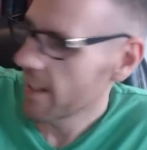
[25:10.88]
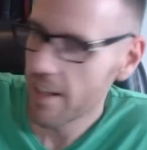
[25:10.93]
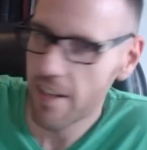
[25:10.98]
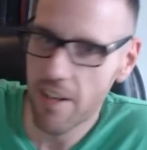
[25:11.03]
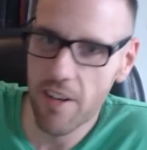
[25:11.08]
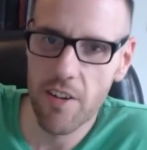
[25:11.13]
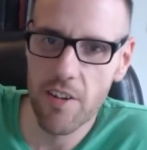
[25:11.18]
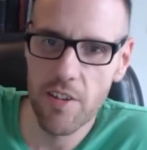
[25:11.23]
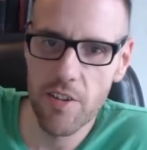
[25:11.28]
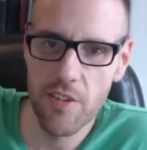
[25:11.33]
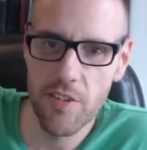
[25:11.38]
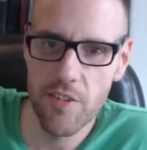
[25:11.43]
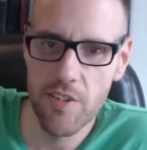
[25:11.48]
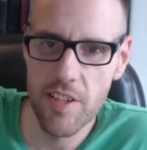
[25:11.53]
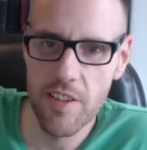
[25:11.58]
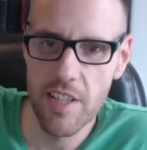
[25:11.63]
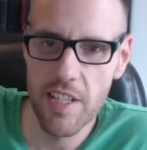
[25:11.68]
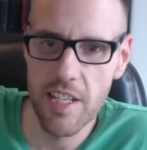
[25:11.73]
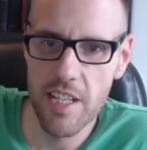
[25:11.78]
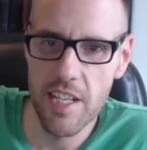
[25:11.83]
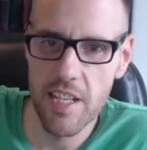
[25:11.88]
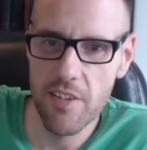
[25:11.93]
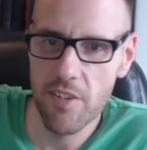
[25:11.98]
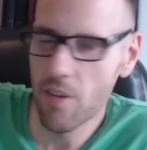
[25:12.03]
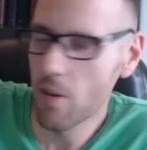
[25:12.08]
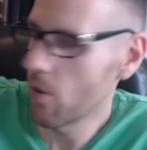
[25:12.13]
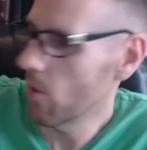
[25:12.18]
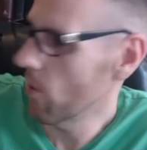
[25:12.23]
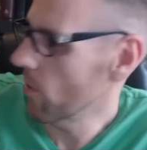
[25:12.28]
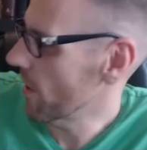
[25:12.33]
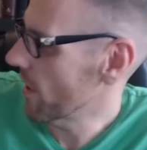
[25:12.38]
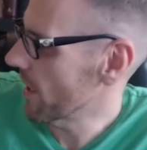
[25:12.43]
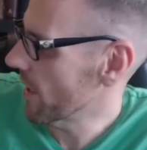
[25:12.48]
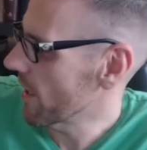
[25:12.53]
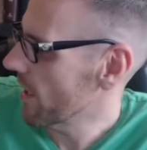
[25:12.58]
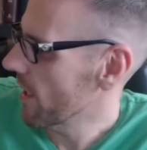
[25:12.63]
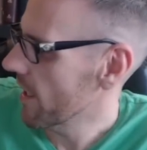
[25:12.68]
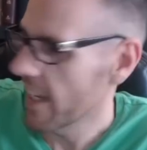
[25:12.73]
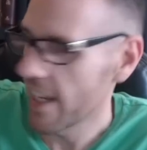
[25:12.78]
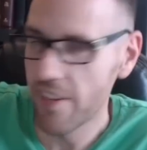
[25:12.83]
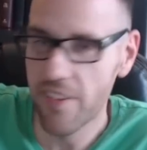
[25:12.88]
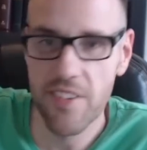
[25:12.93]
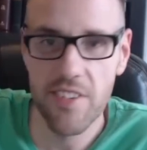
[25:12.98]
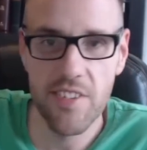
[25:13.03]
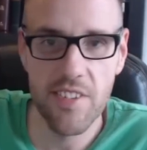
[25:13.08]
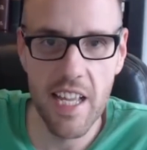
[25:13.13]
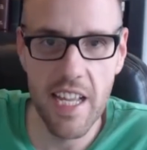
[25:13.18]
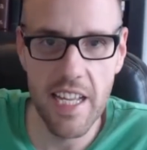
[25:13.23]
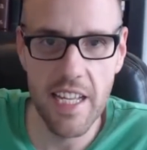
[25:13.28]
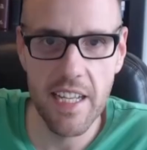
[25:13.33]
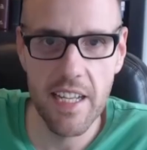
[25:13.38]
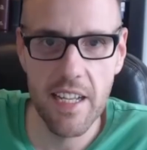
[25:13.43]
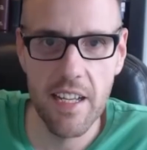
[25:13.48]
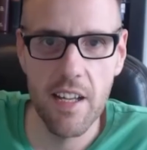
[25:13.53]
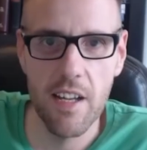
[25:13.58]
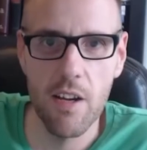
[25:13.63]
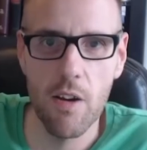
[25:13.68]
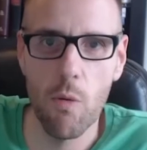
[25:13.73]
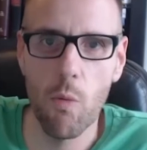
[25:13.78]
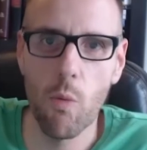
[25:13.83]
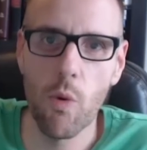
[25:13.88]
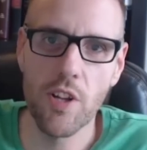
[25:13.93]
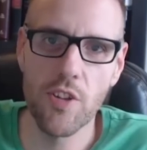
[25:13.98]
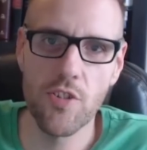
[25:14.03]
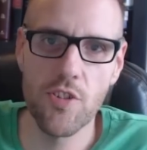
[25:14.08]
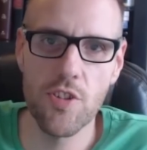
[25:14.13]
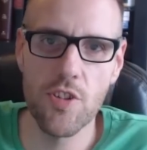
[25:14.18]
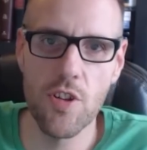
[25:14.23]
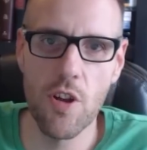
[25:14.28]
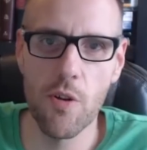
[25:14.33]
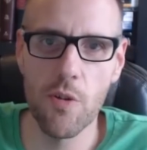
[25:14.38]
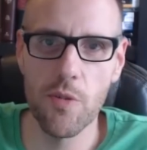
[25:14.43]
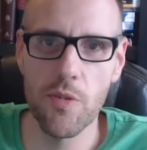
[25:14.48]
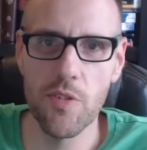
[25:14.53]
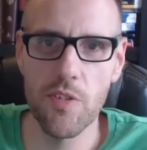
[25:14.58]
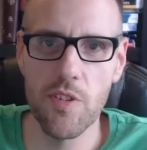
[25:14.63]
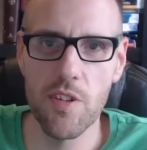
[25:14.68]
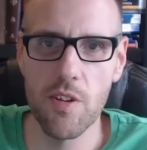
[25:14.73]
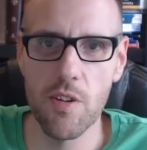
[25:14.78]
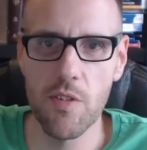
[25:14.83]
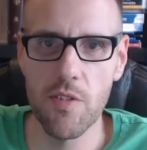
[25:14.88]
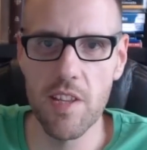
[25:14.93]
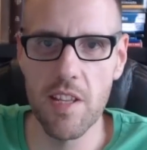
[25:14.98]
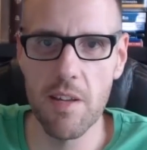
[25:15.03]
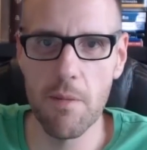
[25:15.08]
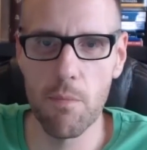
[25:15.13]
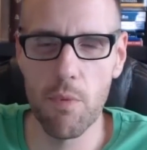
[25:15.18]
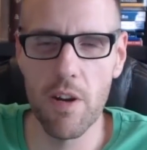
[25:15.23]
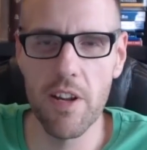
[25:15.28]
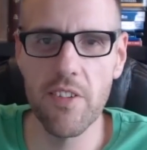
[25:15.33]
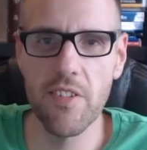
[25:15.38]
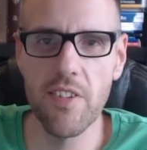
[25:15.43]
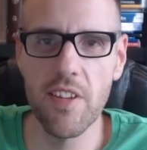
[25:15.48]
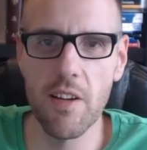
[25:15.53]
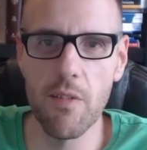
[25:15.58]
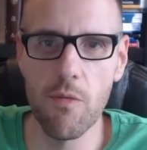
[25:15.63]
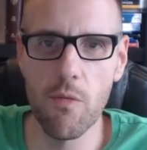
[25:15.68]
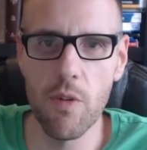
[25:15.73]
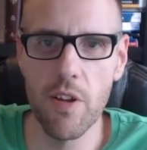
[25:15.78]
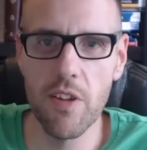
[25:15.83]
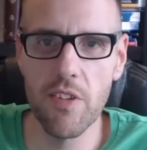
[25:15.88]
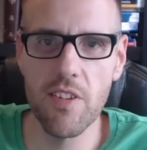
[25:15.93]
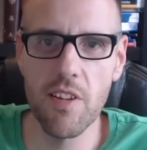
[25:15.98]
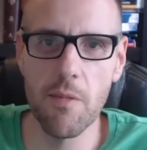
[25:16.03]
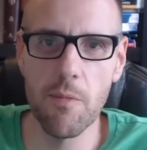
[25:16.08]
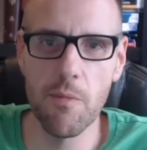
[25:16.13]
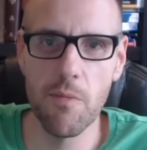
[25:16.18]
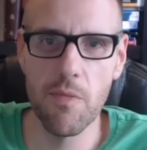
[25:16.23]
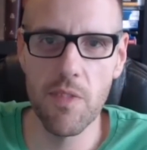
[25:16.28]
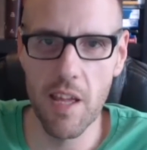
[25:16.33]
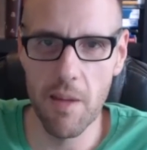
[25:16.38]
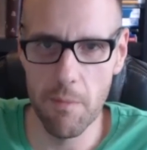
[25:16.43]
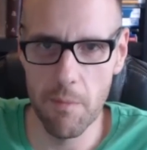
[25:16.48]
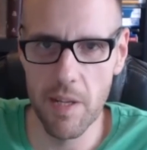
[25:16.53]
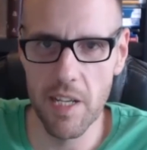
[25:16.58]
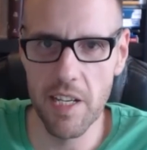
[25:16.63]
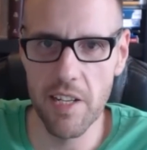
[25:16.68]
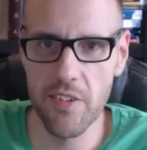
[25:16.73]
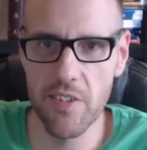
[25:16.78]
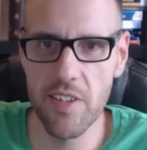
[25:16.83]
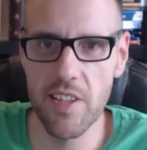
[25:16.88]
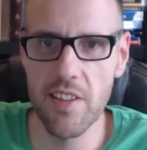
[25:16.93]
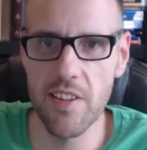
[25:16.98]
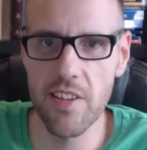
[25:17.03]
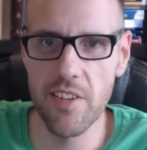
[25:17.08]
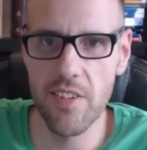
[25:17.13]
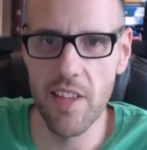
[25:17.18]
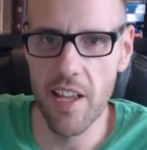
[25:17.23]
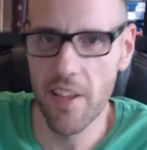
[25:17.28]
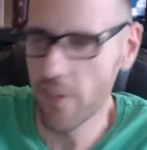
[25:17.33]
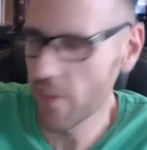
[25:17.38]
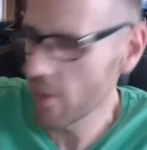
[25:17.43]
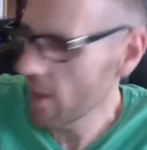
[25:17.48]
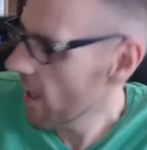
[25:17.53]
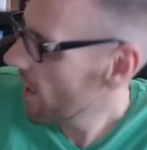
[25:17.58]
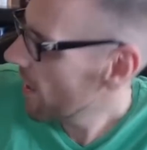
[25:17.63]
here, you'll see that he's holding a snake, which shows, you know, the embracing of wisdom that many see this as.